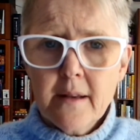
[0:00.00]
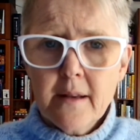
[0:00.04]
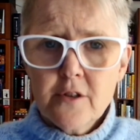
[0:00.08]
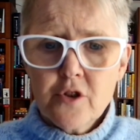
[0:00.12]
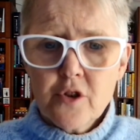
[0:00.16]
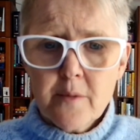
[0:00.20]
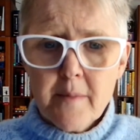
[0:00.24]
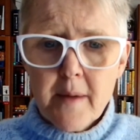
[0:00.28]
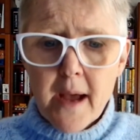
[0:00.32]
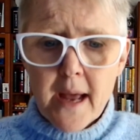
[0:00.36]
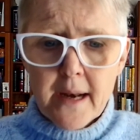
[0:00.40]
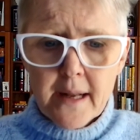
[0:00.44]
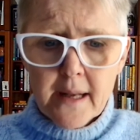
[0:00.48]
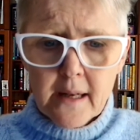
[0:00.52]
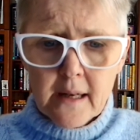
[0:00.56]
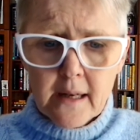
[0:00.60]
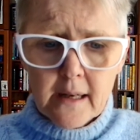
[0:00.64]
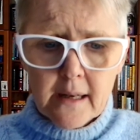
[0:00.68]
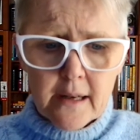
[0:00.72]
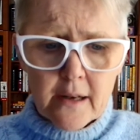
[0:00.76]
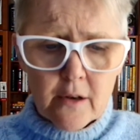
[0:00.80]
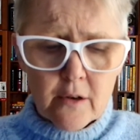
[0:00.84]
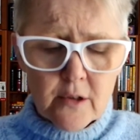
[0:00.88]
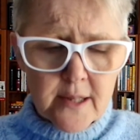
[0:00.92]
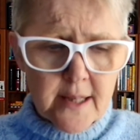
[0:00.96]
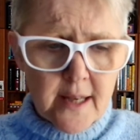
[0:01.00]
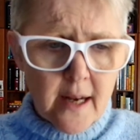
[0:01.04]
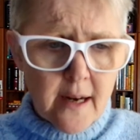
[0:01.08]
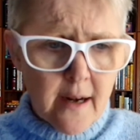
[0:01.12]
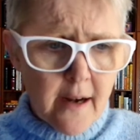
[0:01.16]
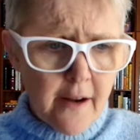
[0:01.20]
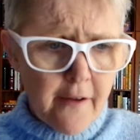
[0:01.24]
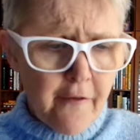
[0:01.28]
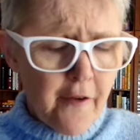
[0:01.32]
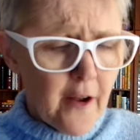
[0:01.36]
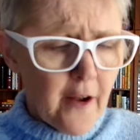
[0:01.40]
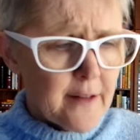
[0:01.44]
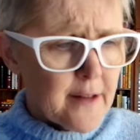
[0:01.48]
dramatically, or
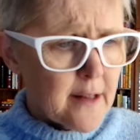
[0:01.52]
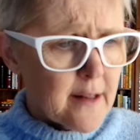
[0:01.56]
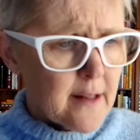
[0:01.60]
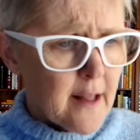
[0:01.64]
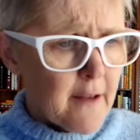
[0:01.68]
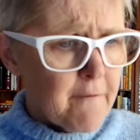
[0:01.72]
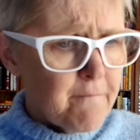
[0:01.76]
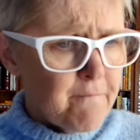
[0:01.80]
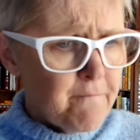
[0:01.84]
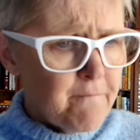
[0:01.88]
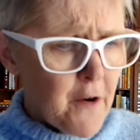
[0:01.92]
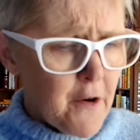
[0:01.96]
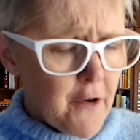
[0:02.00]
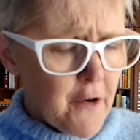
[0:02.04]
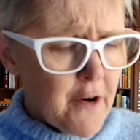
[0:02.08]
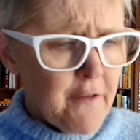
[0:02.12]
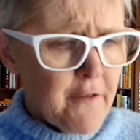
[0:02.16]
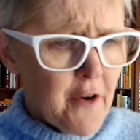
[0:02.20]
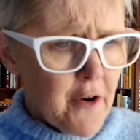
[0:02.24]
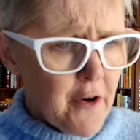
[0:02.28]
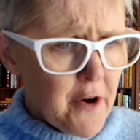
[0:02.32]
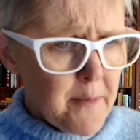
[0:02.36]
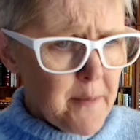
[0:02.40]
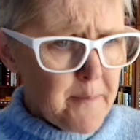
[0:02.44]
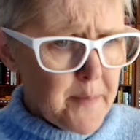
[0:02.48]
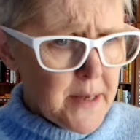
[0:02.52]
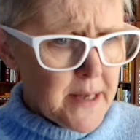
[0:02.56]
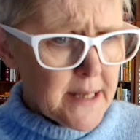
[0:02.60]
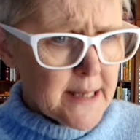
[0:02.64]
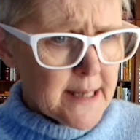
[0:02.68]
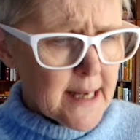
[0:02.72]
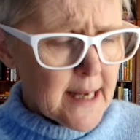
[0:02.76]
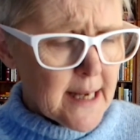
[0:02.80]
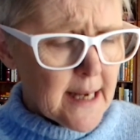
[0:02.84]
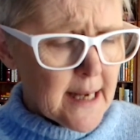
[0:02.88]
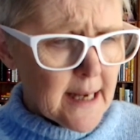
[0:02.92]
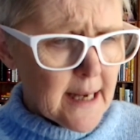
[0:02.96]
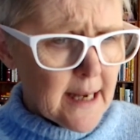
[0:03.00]
suddenly find that they're very, very
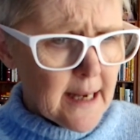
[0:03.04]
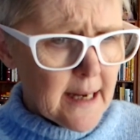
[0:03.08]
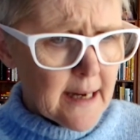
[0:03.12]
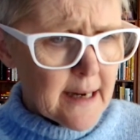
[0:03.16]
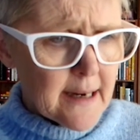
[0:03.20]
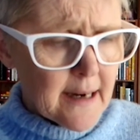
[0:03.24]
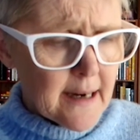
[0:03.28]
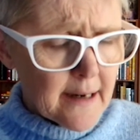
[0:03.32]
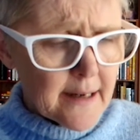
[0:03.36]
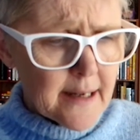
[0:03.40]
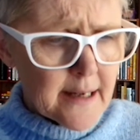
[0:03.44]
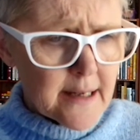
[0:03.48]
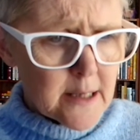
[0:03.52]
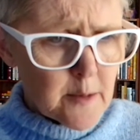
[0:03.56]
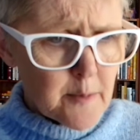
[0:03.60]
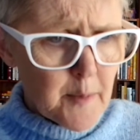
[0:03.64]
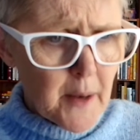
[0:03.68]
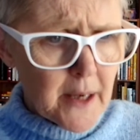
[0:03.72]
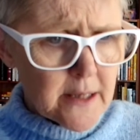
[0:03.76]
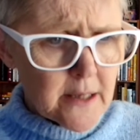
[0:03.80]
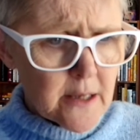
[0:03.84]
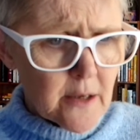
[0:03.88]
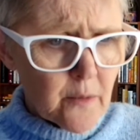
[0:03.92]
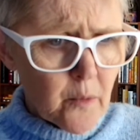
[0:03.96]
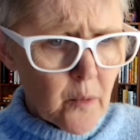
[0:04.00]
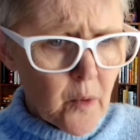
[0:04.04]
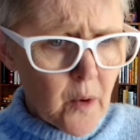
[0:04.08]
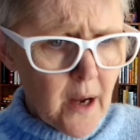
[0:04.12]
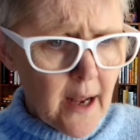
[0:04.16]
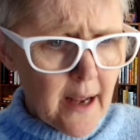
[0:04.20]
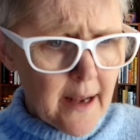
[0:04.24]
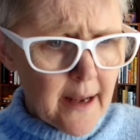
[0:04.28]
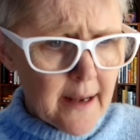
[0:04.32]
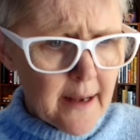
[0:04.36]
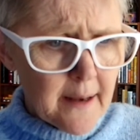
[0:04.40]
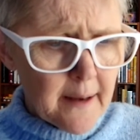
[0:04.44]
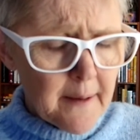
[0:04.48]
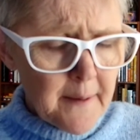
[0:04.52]
busy in an unexpected
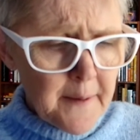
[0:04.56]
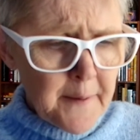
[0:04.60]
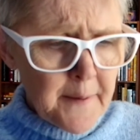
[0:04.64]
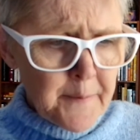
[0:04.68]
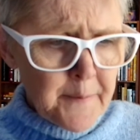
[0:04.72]
way.